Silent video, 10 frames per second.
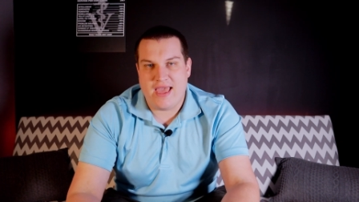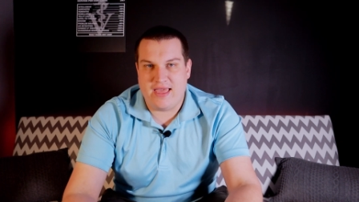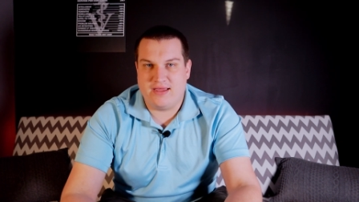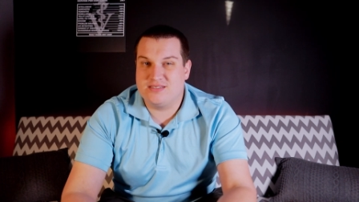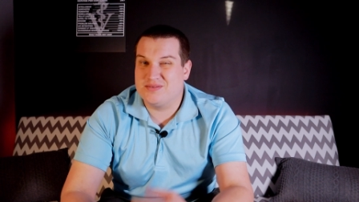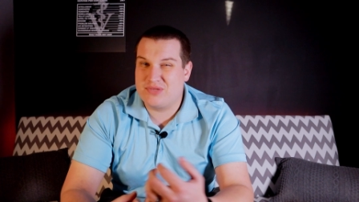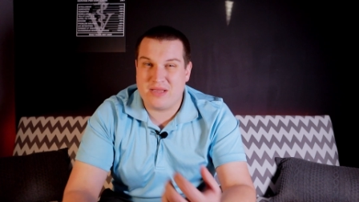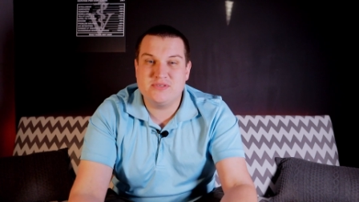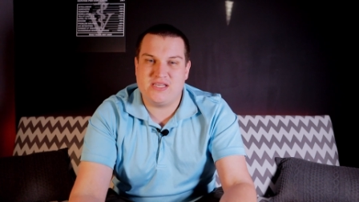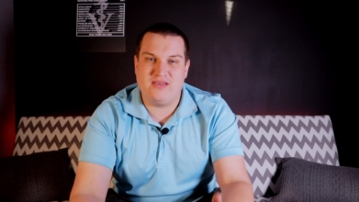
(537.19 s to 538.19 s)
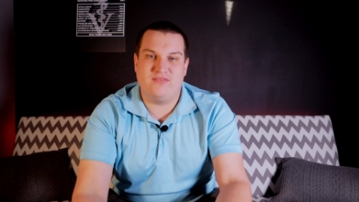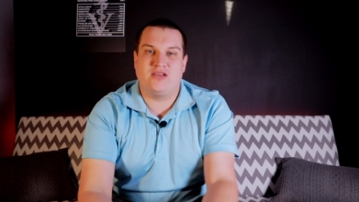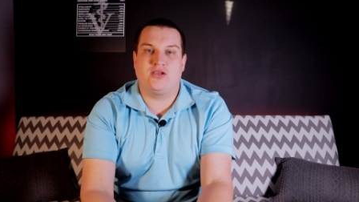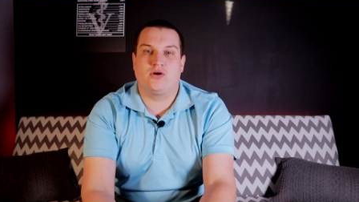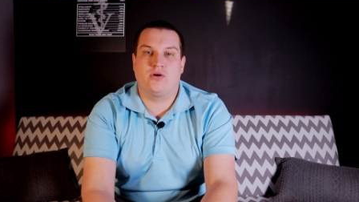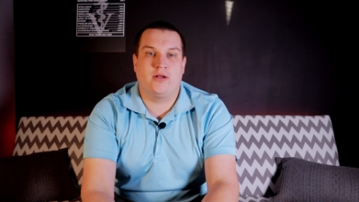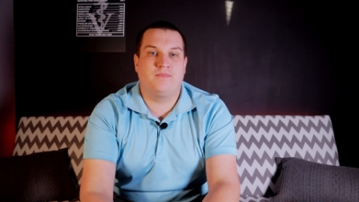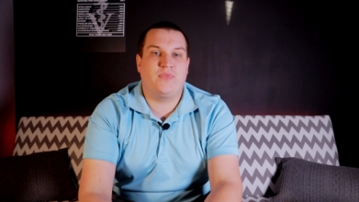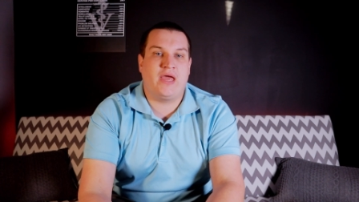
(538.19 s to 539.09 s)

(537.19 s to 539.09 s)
and sometimes even urine.